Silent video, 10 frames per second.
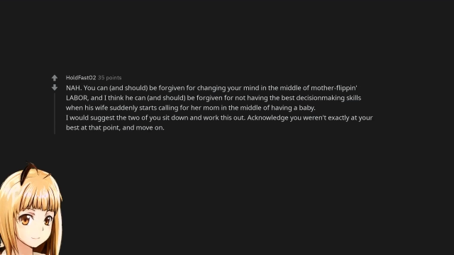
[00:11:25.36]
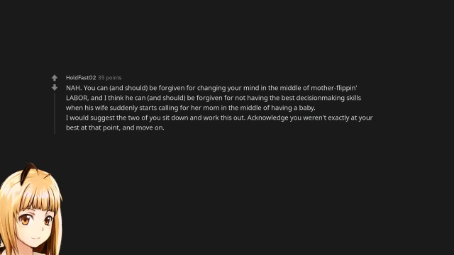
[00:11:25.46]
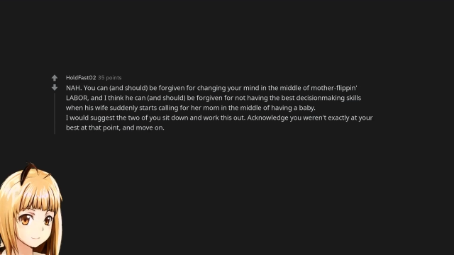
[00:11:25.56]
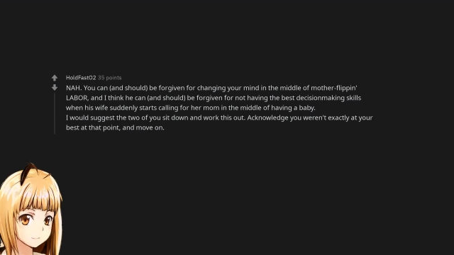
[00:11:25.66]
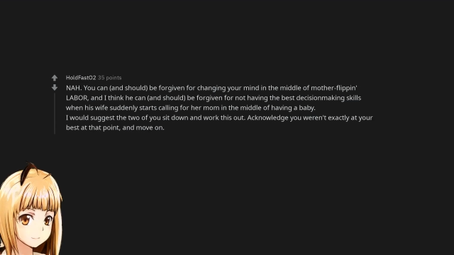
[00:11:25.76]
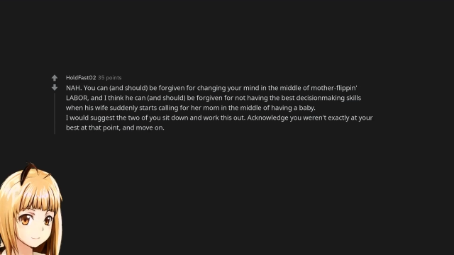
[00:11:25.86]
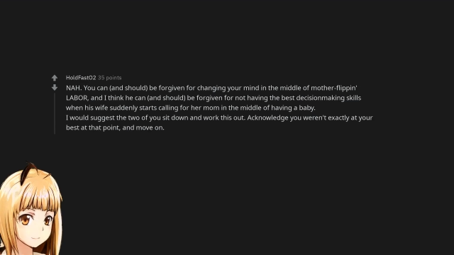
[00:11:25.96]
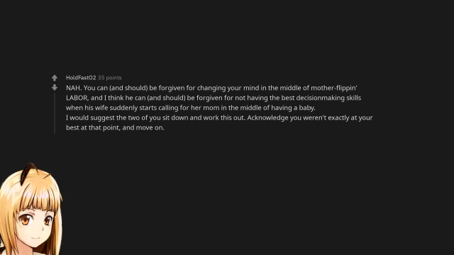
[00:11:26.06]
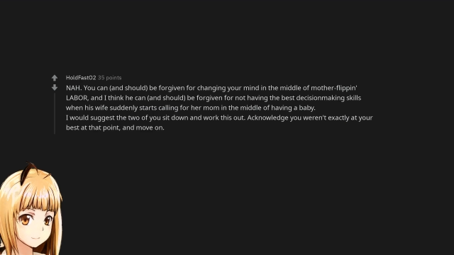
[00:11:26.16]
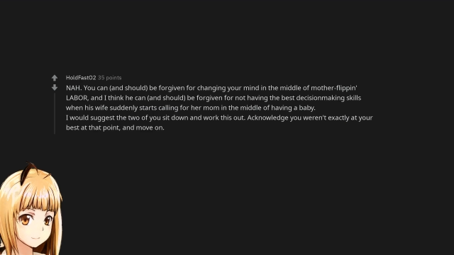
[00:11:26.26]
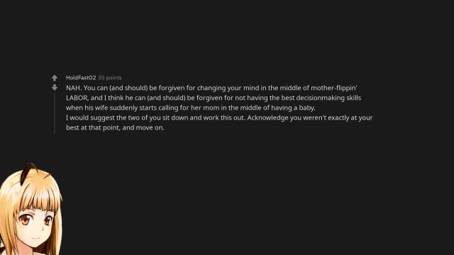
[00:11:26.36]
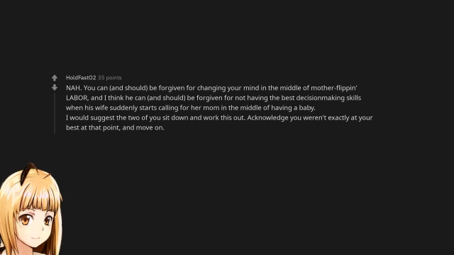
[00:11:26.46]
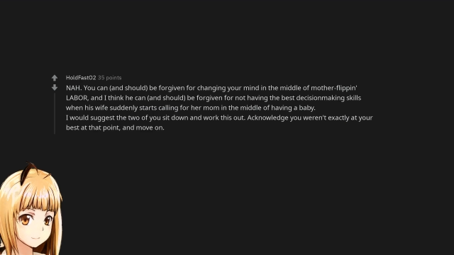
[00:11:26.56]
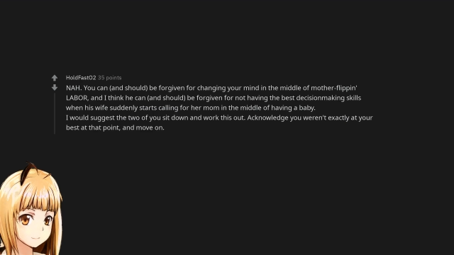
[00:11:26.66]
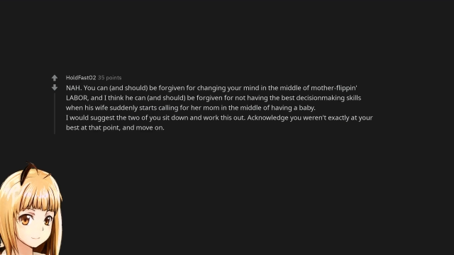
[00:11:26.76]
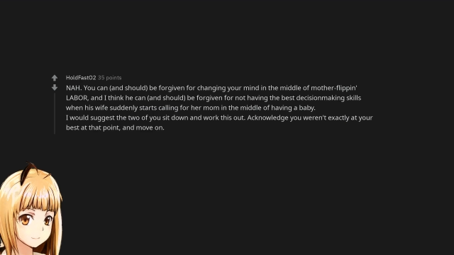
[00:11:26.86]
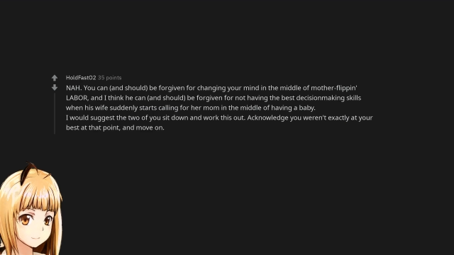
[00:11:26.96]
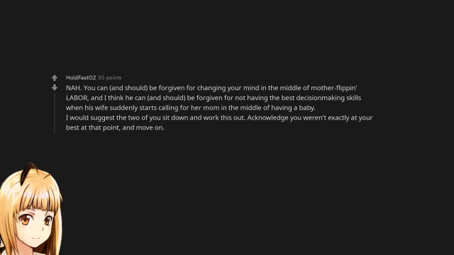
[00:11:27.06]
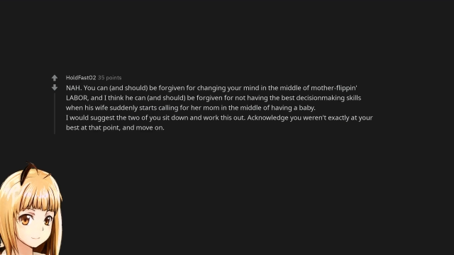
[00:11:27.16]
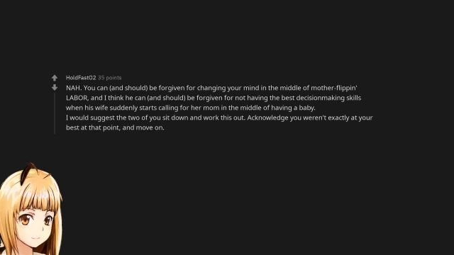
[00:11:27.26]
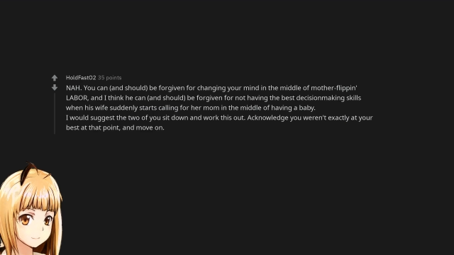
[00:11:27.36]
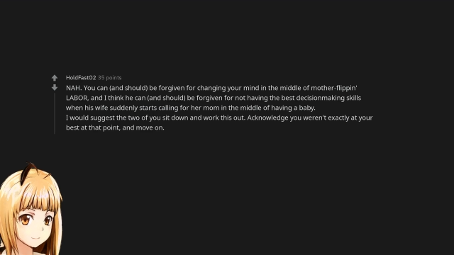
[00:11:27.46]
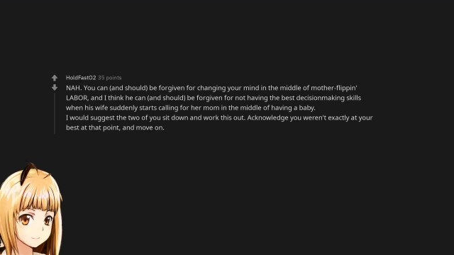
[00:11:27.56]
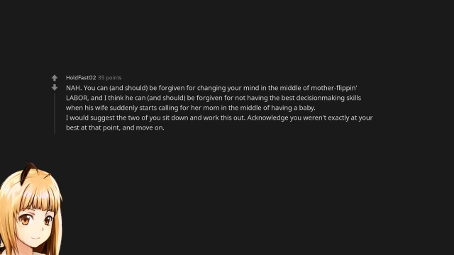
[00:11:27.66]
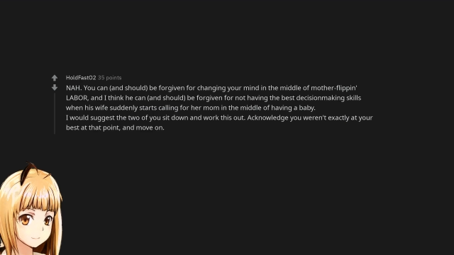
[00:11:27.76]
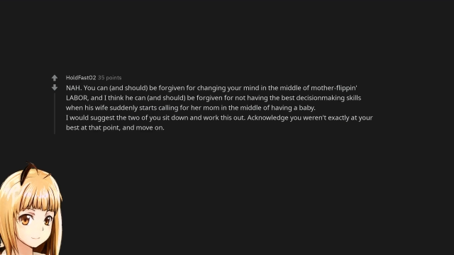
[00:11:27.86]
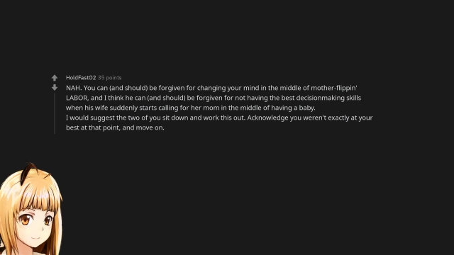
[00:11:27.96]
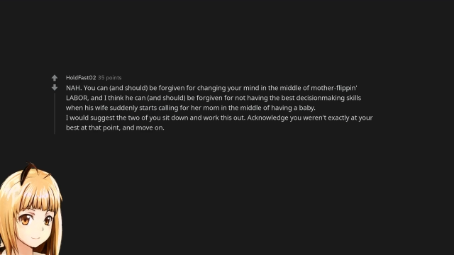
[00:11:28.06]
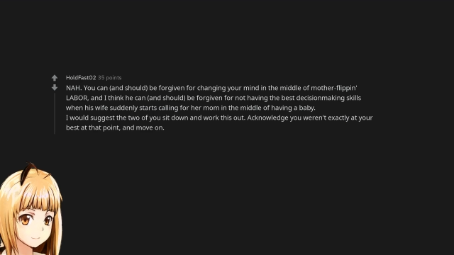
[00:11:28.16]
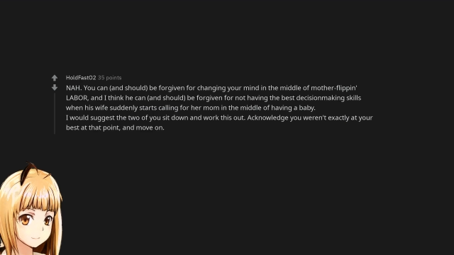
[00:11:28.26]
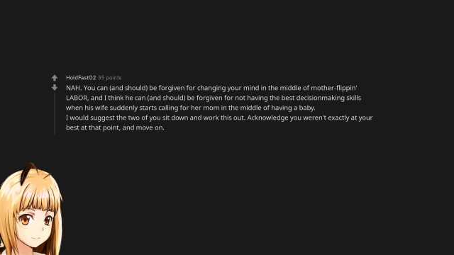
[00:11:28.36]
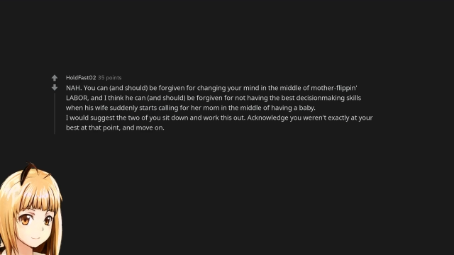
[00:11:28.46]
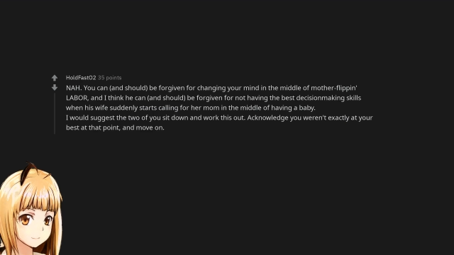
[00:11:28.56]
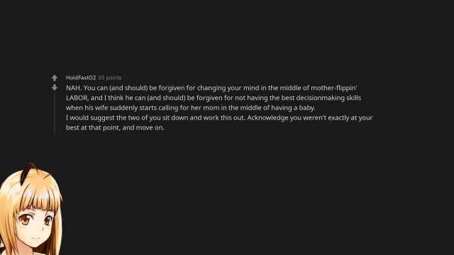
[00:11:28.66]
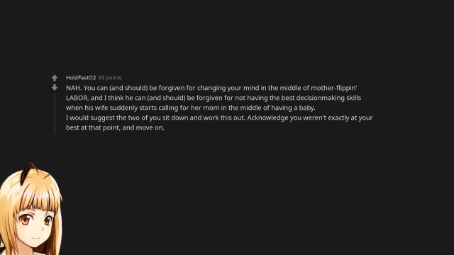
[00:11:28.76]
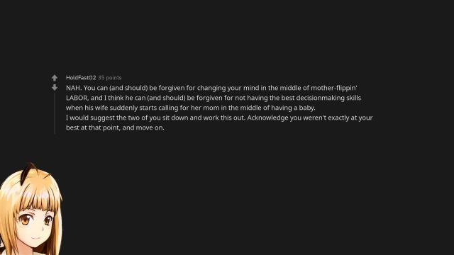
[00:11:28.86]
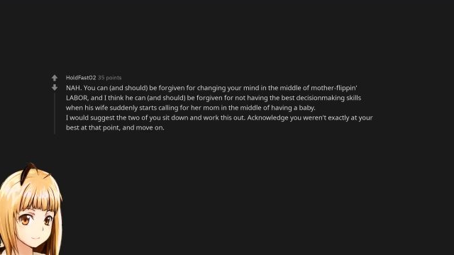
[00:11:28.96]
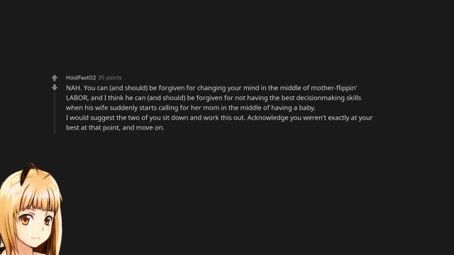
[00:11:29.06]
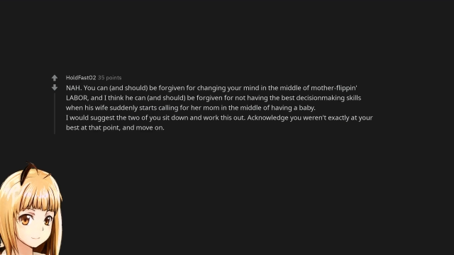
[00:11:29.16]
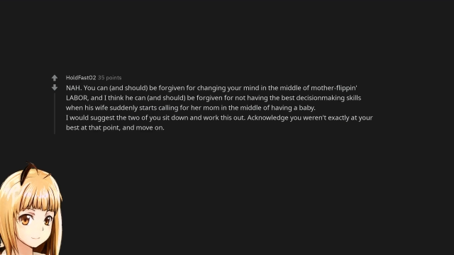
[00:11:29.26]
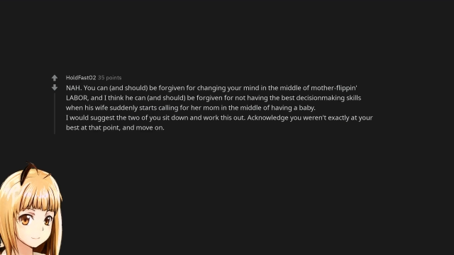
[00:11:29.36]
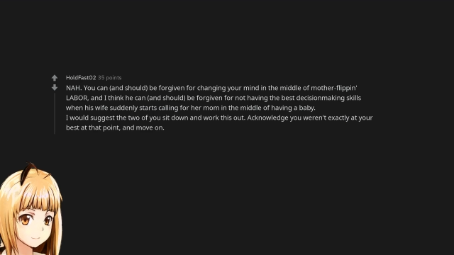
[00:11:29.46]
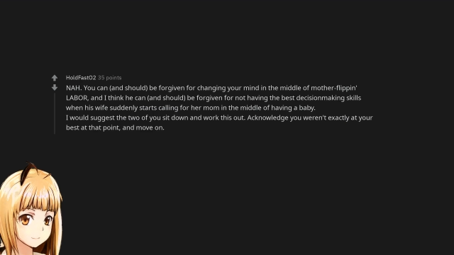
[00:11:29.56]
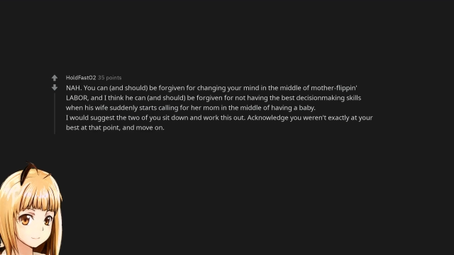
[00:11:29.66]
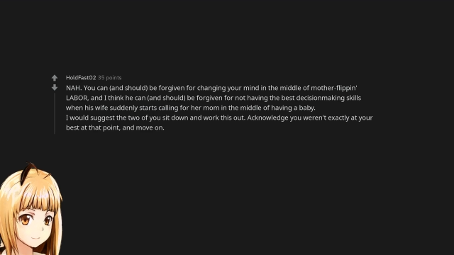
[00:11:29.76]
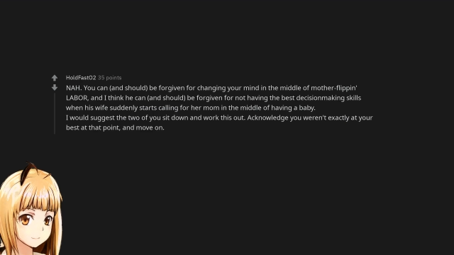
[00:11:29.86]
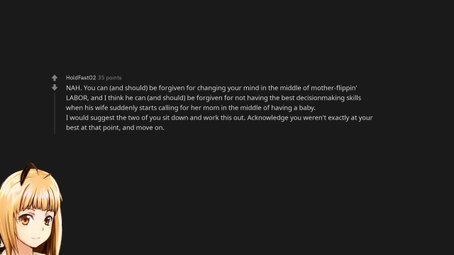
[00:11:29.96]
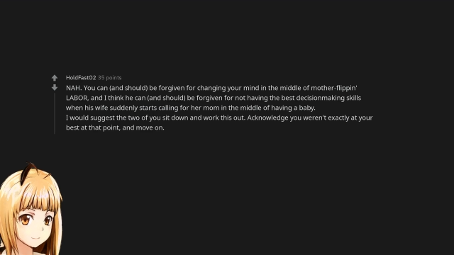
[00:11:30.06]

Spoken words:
No face is visible, so there are no lips to read.